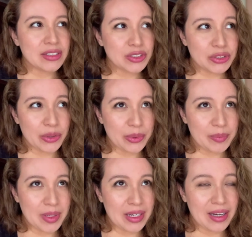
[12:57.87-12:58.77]

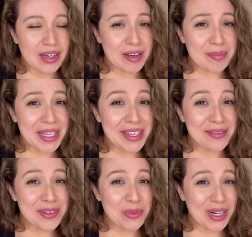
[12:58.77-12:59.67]
So um,
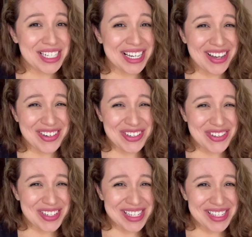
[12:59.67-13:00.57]
if you want to check out
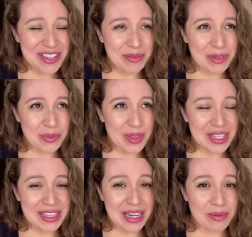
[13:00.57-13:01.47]
Nutrisystem, you
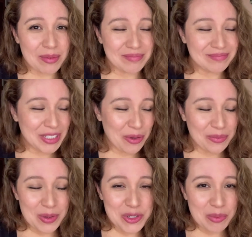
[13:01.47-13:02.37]
think that that you know
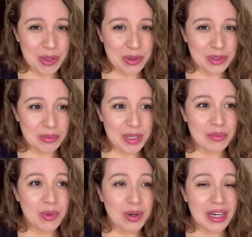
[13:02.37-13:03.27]
floats your boat a little bit
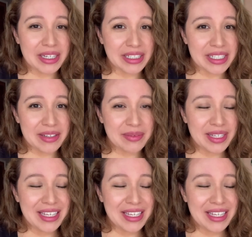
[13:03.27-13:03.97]
more, I'm going to leave